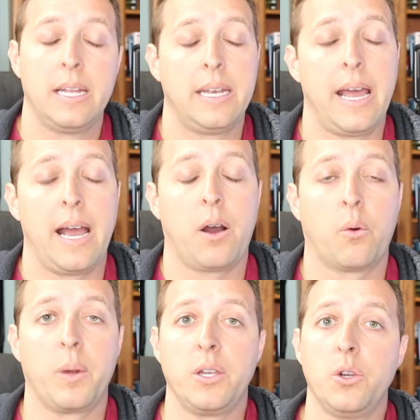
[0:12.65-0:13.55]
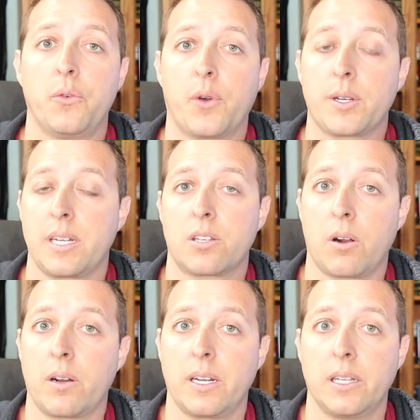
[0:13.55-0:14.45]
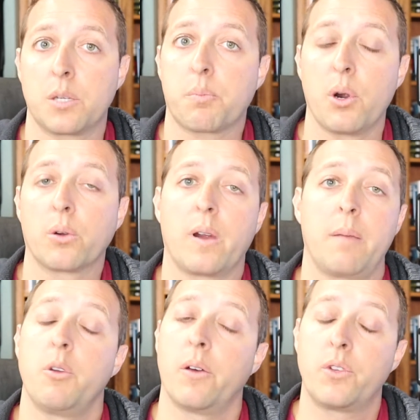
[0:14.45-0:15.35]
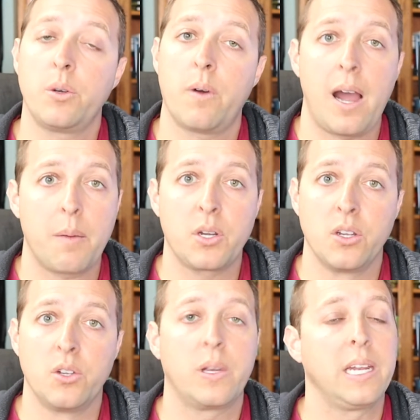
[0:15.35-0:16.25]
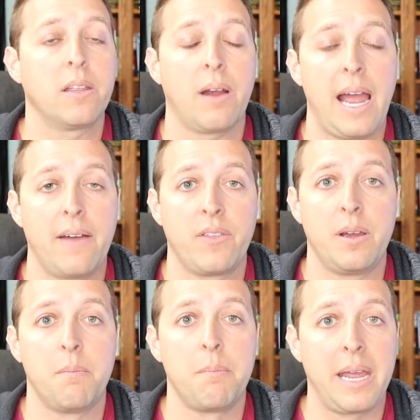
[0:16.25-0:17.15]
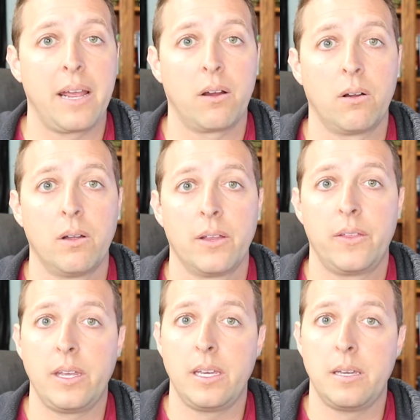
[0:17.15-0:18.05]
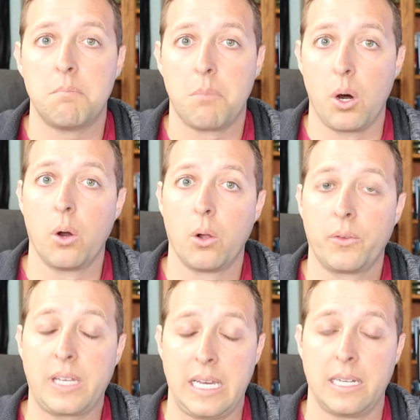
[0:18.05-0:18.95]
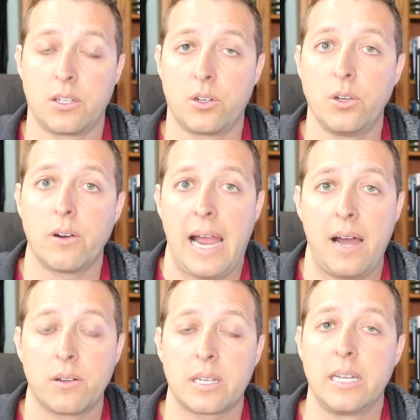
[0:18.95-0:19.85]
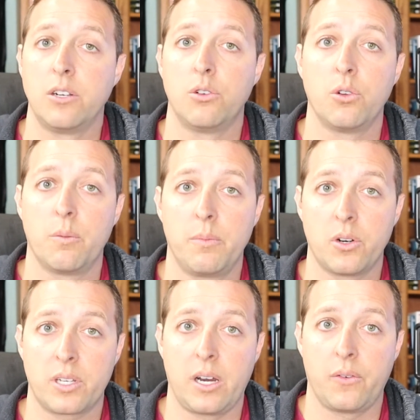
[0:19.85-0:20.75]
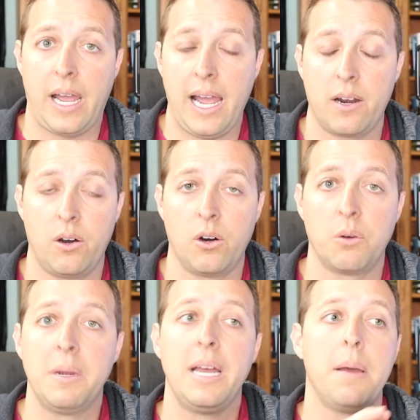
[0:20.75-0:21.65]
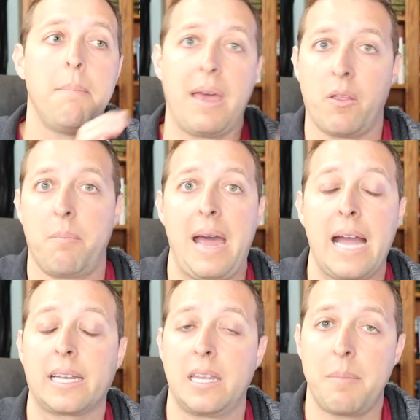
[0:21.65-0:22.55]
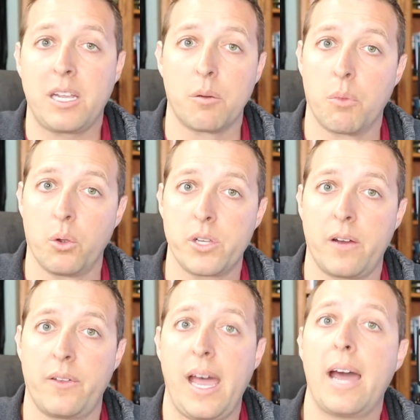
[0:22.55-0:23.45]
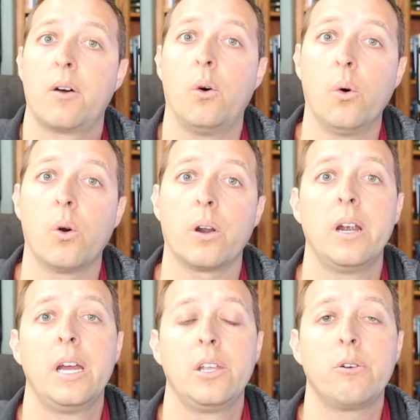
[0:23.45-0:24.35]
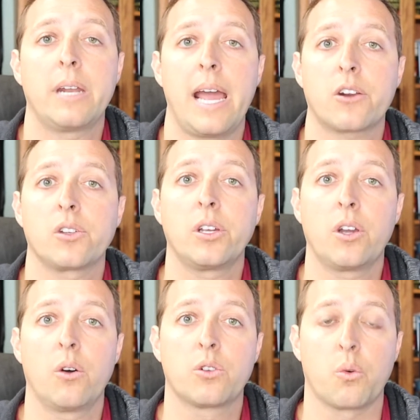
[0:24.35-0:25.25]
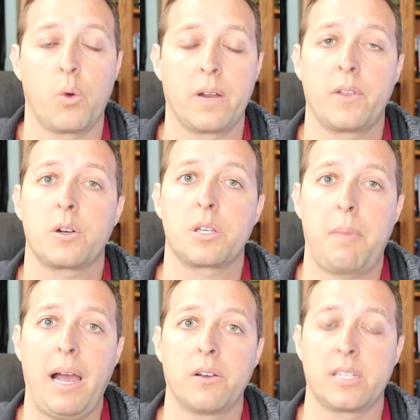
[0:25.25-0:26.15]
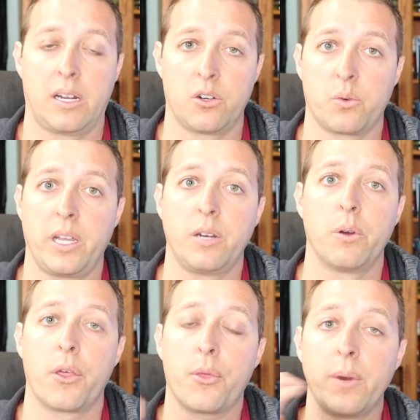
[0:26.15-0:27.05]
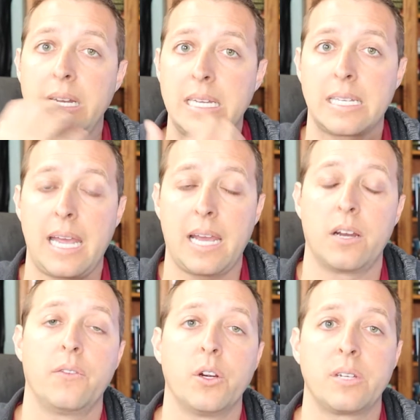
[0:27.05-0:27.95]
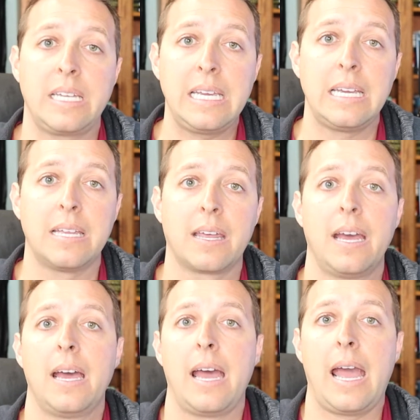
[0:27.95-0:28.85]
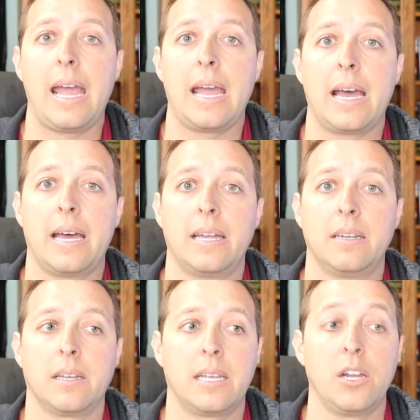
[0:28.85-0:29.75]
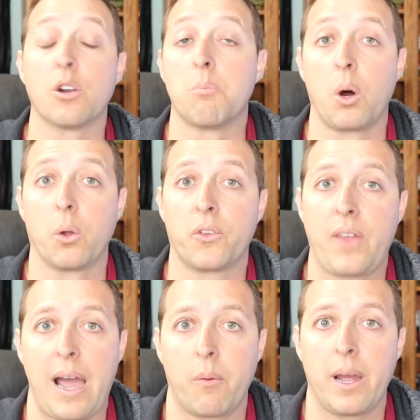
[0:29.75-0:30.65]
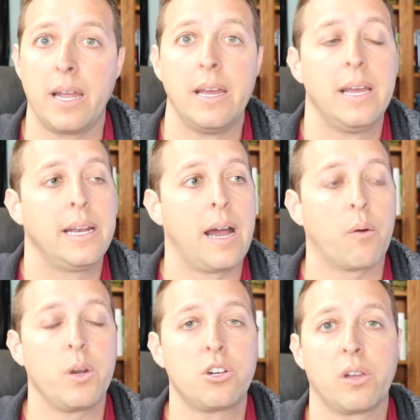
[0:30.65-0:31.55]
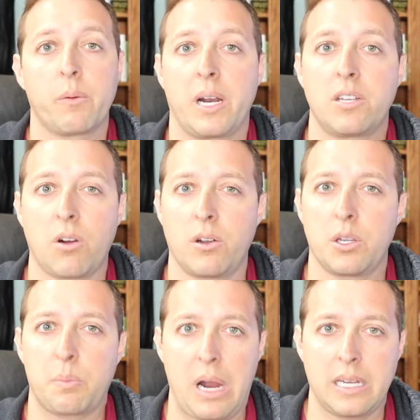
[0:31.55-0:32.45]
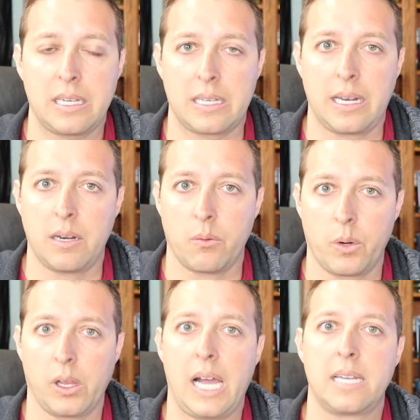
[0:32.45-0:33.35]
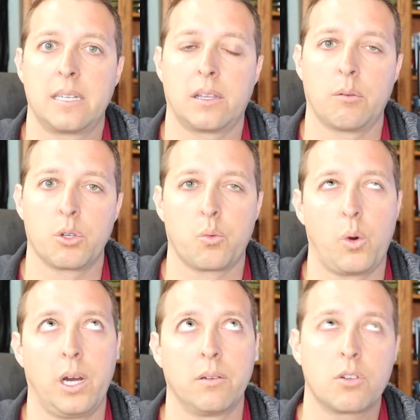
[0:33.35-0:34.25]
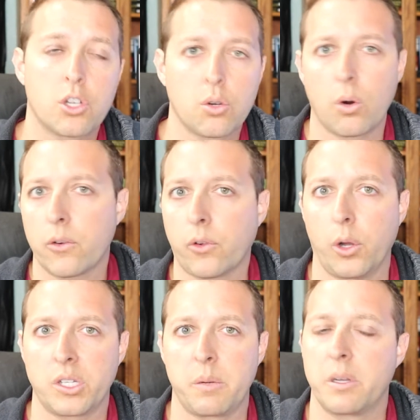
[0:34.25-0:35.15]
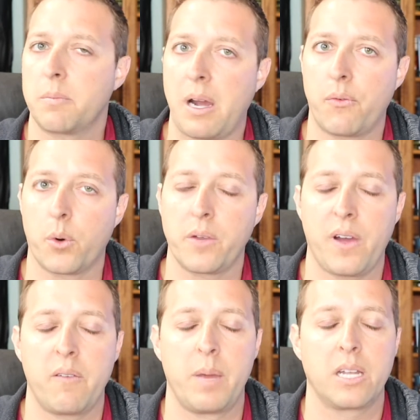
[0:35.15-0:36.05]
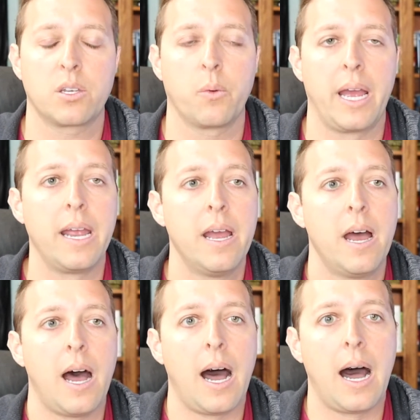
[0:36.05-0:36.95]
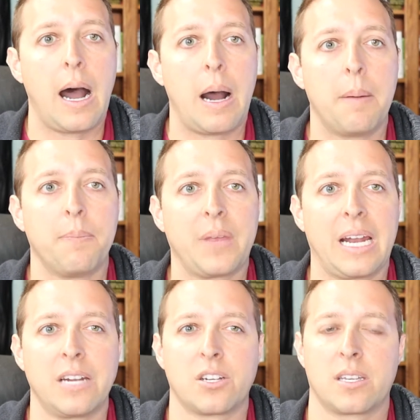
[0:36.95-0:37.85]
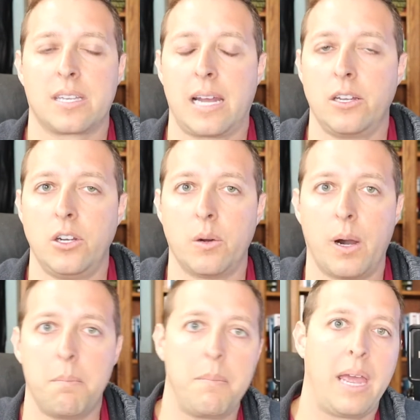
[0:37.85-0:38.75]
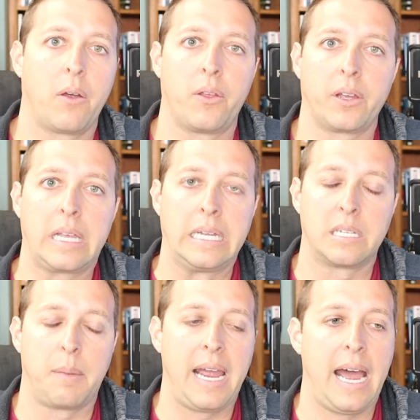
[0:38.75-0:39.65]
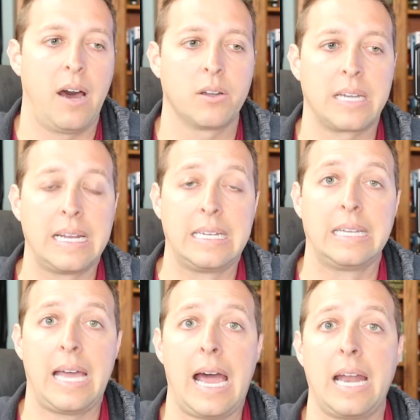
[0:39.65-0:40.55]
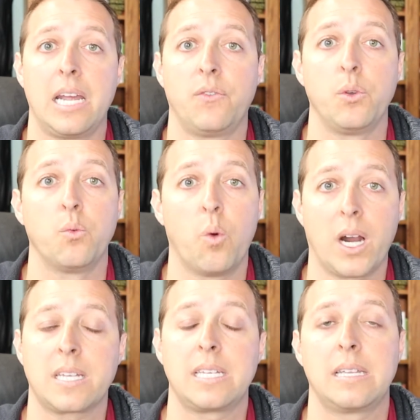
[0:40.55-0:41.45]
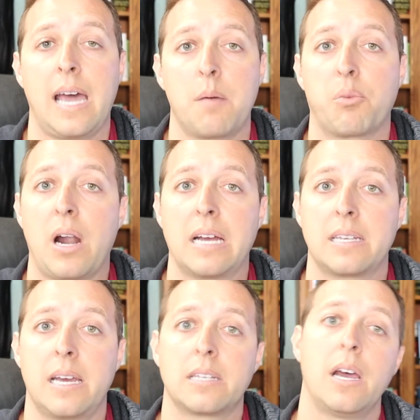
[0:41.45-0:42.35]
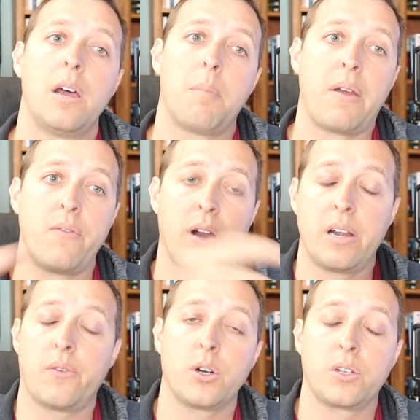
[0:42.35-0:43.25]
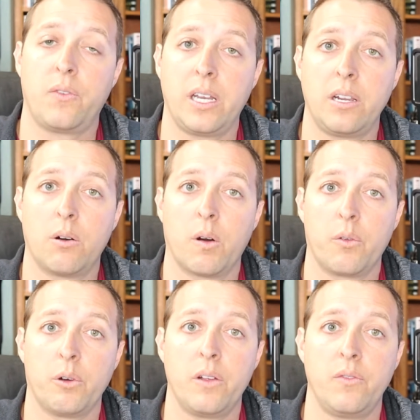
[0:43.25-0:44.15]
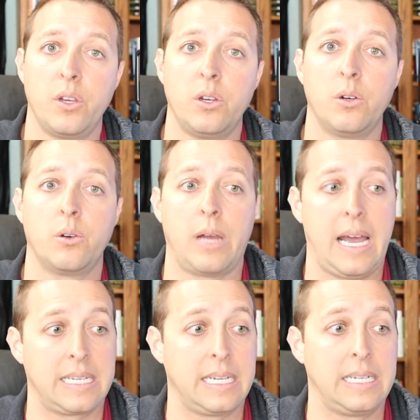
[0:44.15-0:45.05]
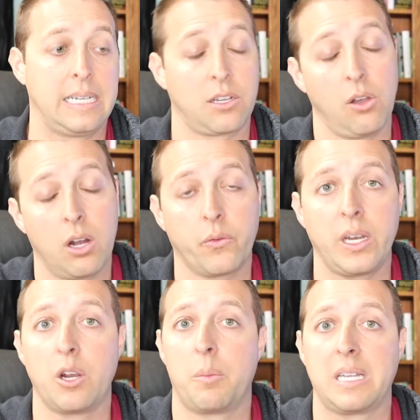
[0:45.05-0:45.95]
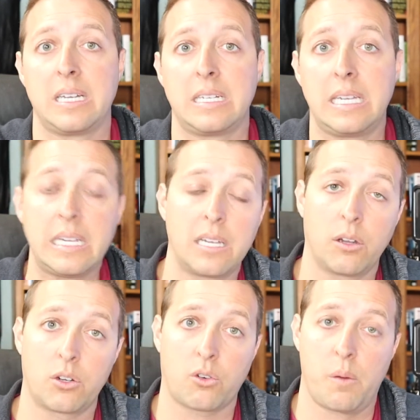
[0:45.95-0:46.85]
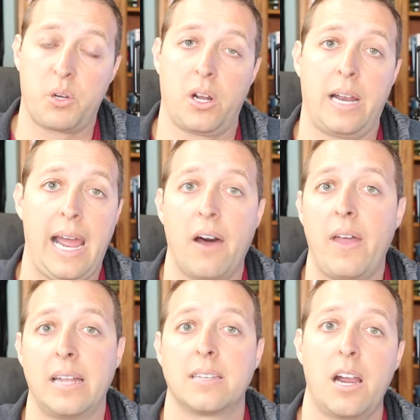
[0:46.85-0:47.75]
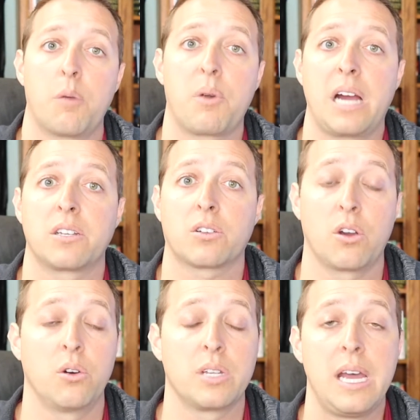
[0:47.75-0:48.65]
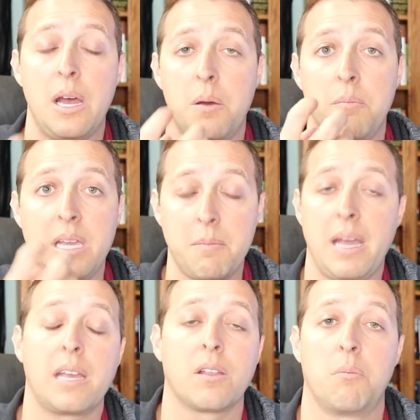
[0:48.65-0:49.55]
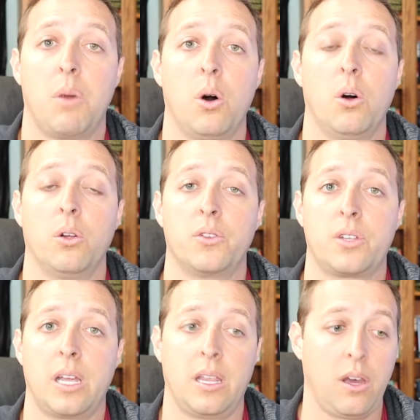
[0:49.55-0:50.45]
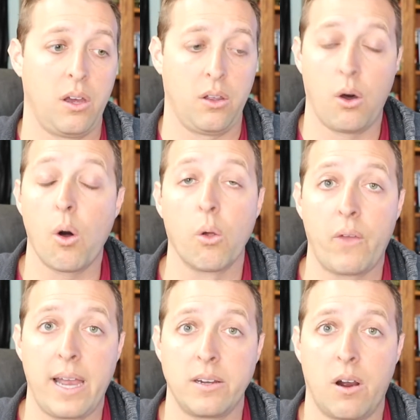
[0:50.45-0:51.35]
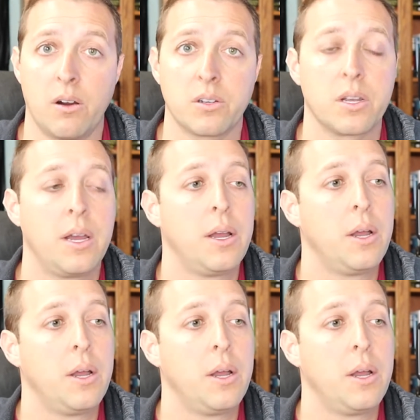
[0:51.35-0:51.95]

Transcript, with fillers: Now, when you first get started in this program, you have two options. You can either have them mail the mold kits to your house and you do them yourself at home, mail them back, and they make your molds off of that. Or you can actually go to one of their smile centers where they do a 3D scan of your teeth and get your molds that way. Now originally when I started this process I didn't realize that there was one sort of close to me, it was about 45 minutes away um, and I just decided you know what mail the kit to my house. I did that. If you want to see that process my very first video of the review has a it's a long video but it's a detailed description on how that entire process goes me making the molds the the whole nine yards.